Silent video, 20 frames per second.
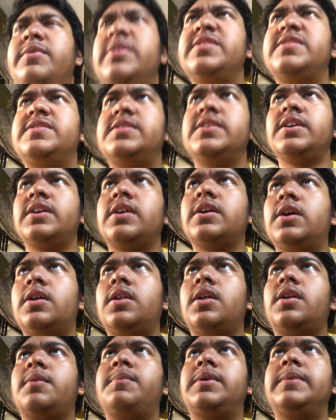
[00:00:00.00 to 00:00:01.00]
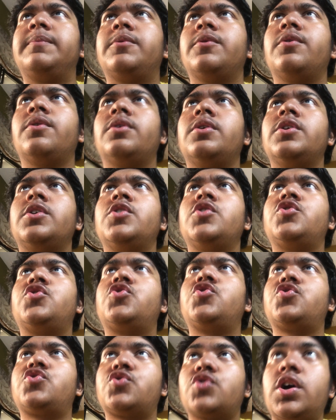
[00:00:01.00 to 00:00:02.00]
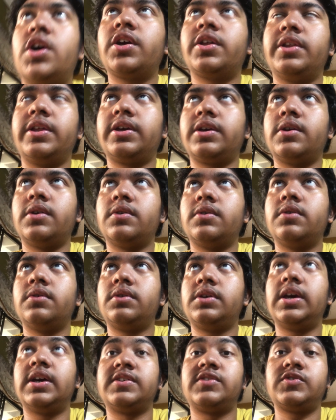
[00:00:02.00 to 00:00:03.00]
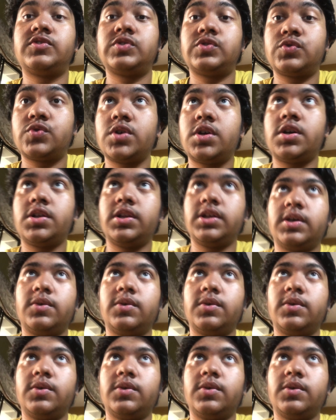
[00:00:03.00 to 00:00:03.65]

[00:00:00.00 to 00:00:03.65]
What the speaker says: been seeing a lot of people struggling, yes, struggling